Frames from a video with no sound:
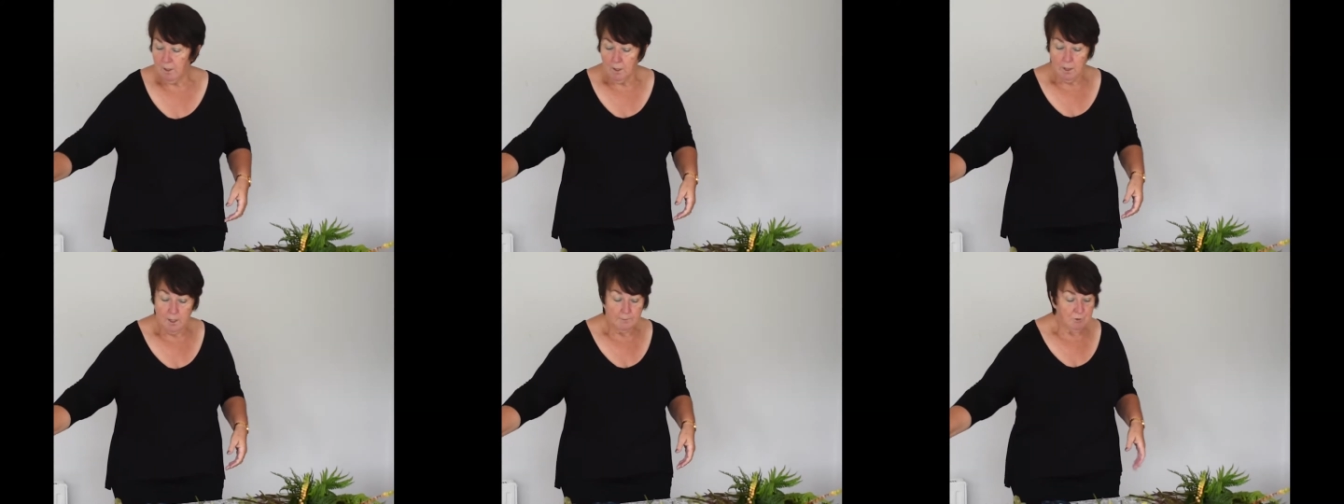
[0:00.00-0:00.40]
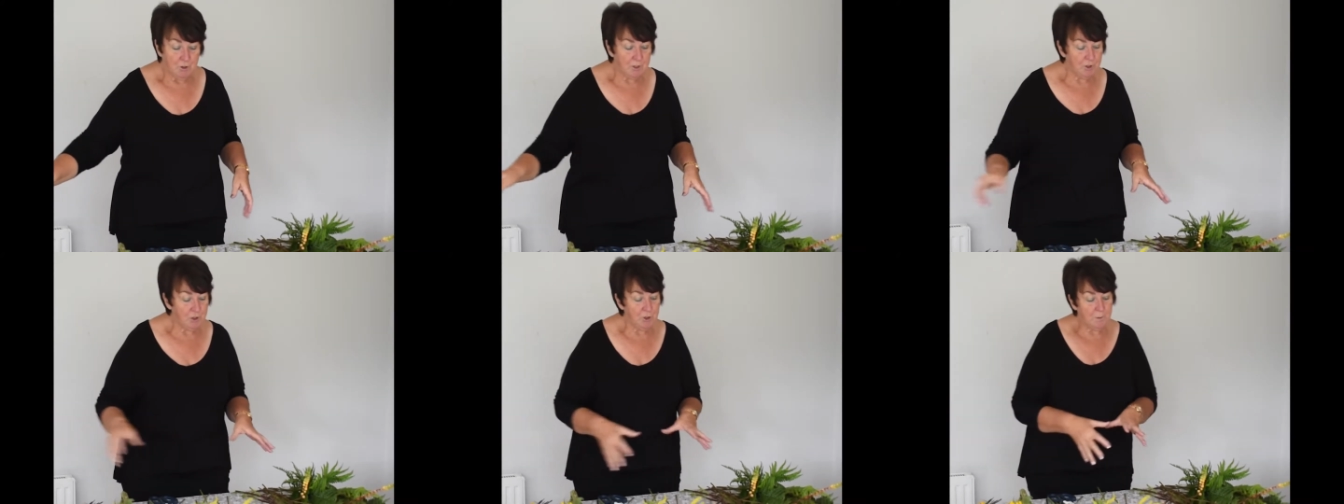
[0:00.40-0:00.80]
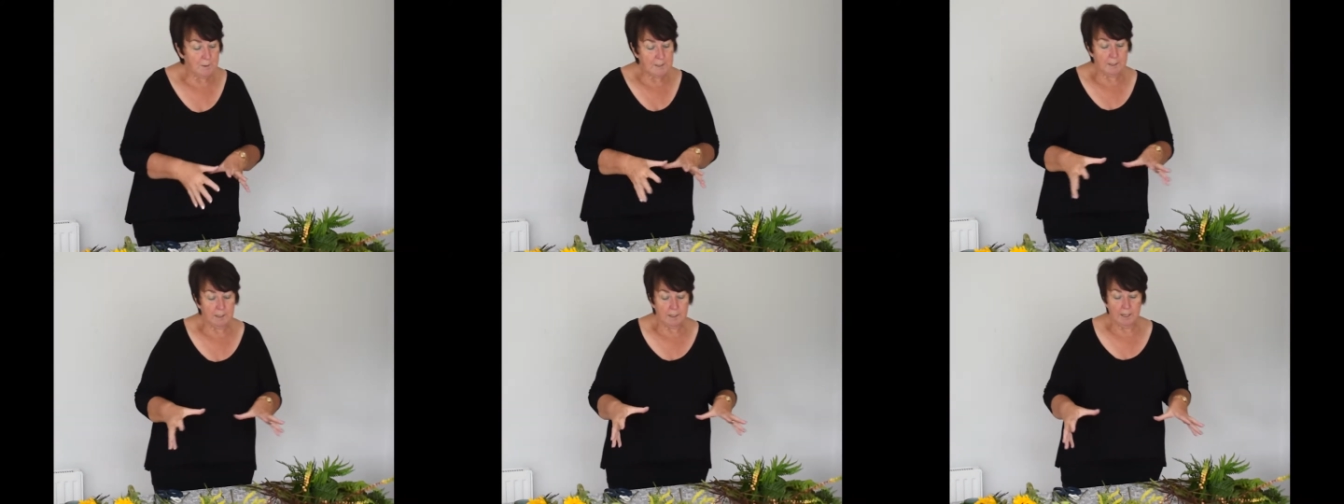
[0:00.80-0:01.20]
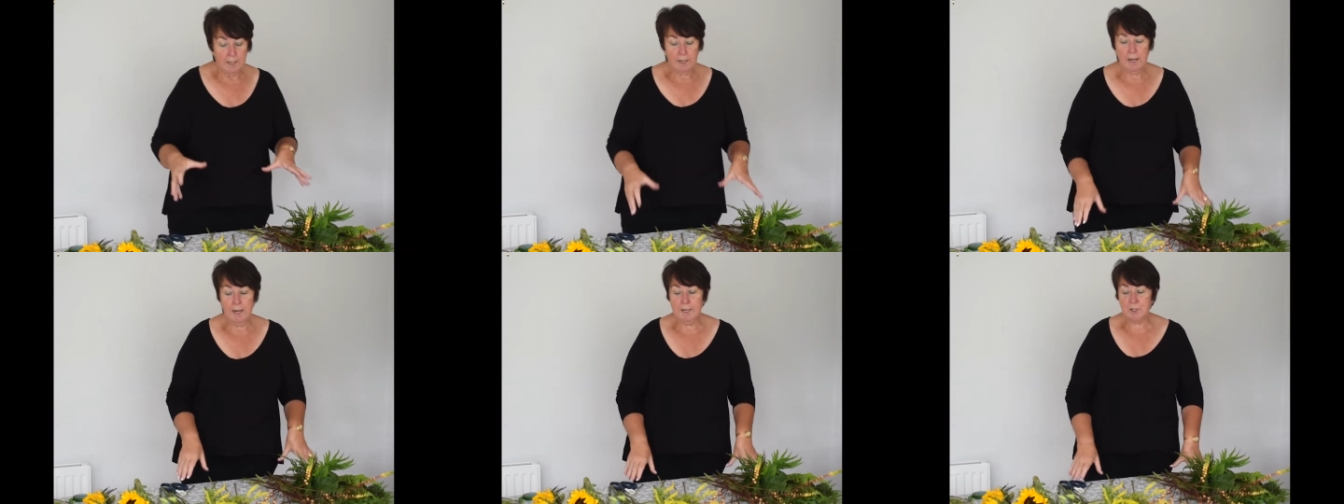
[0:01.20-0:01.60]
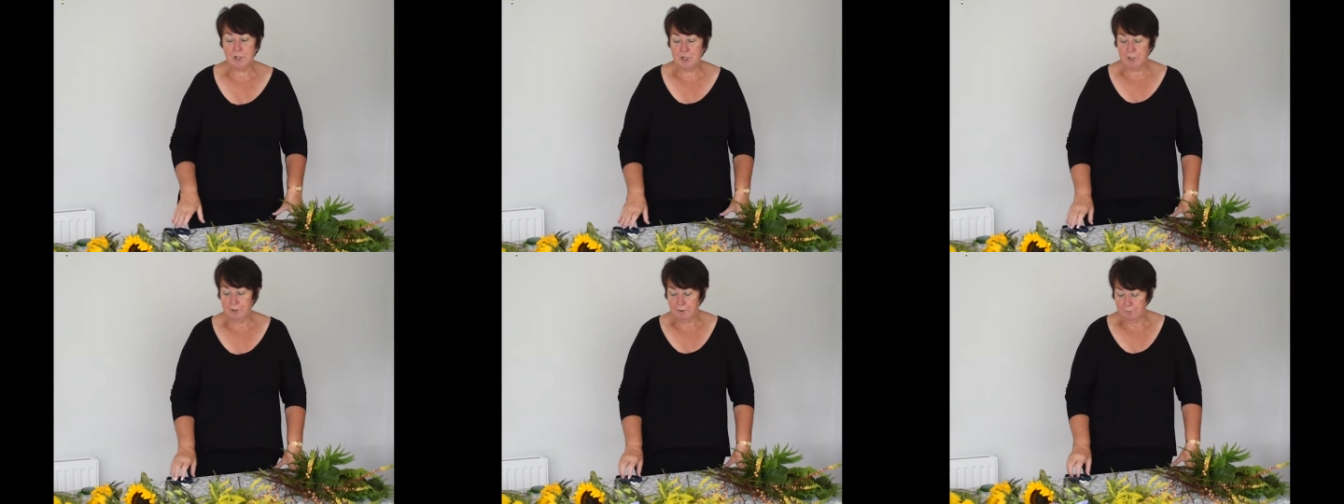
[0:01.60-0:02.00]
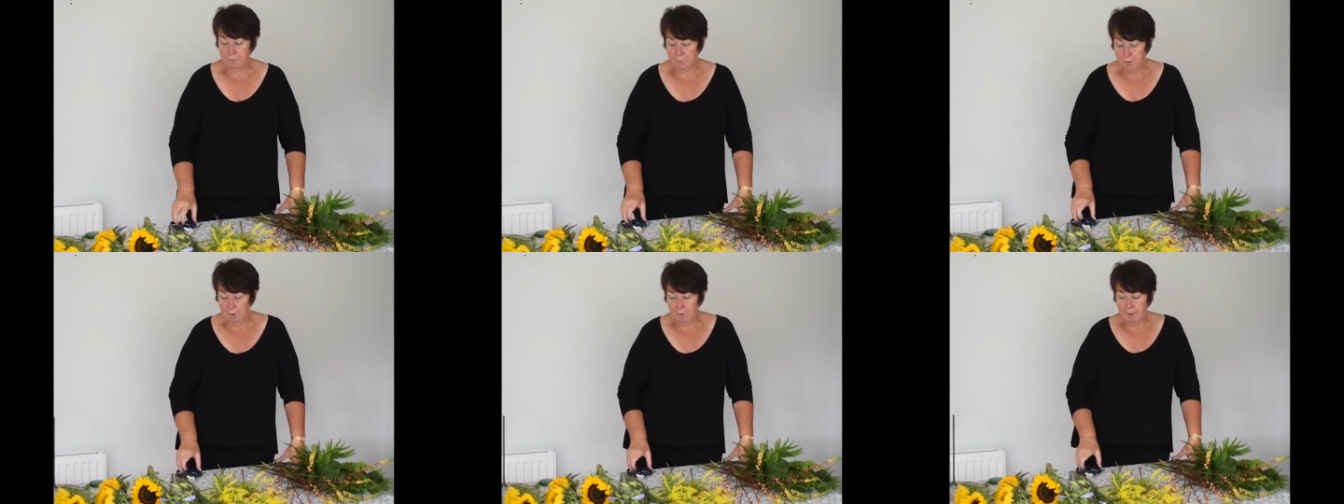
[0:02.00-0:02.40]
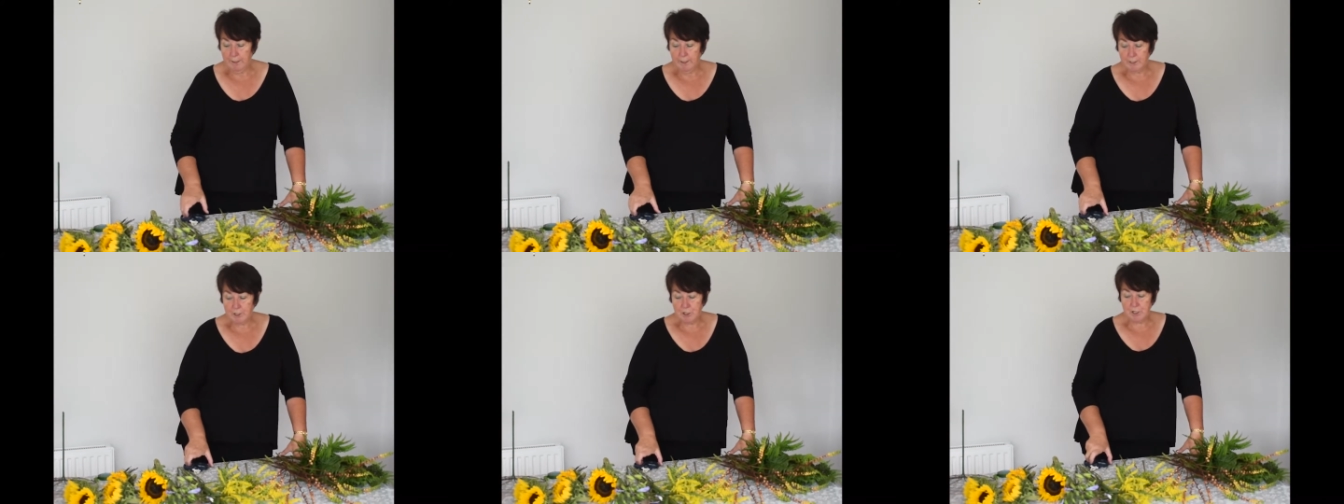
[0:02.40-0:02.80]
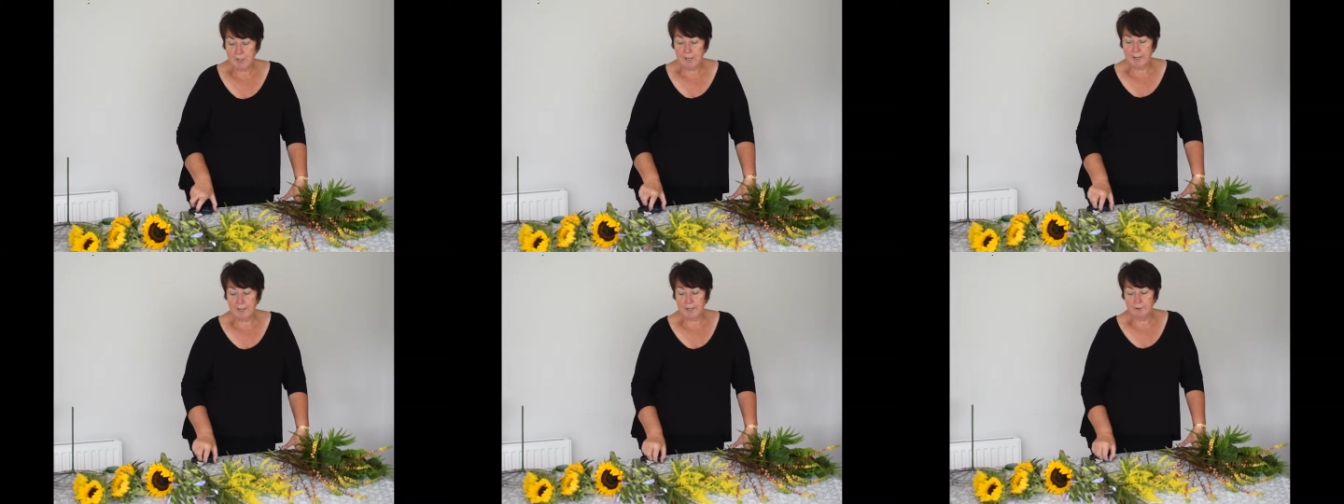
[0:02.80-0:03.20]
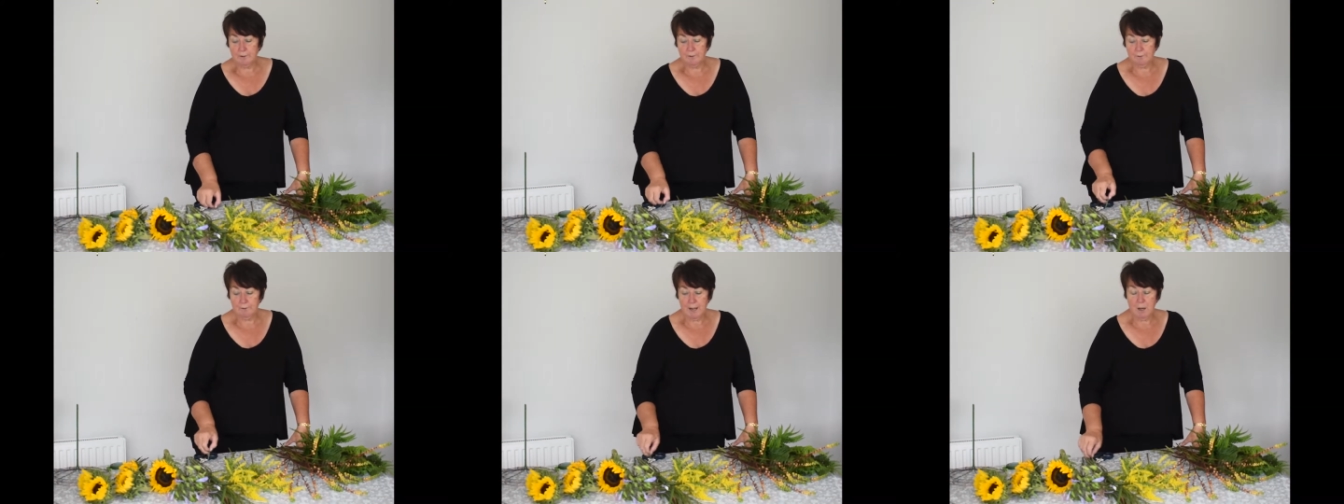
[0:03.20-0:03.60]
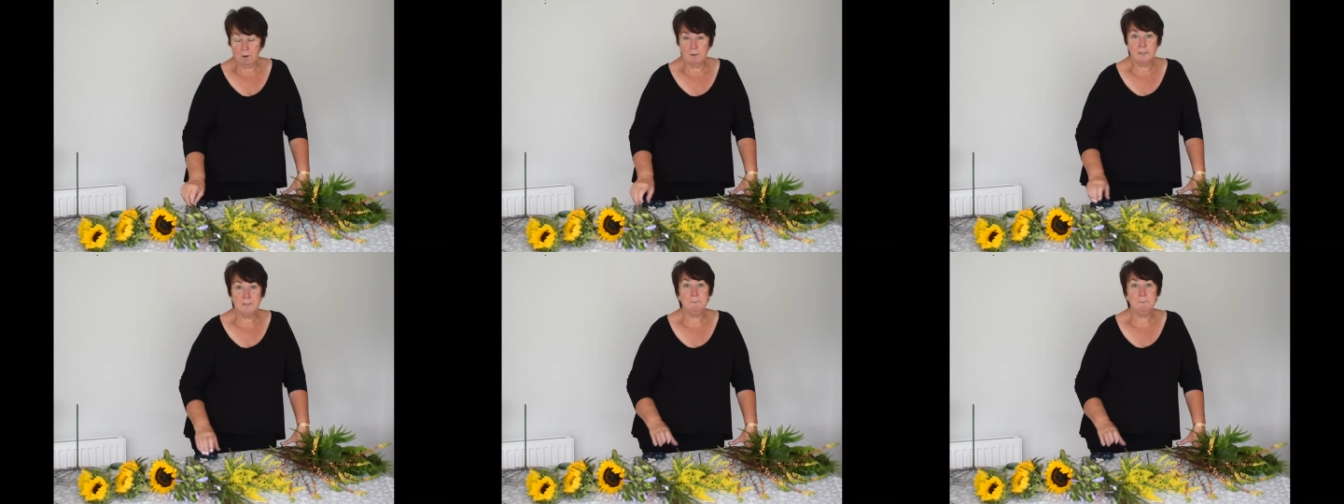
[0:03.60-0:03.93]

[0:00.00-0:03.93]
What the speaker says: I'm just using a collection of foliage and flowers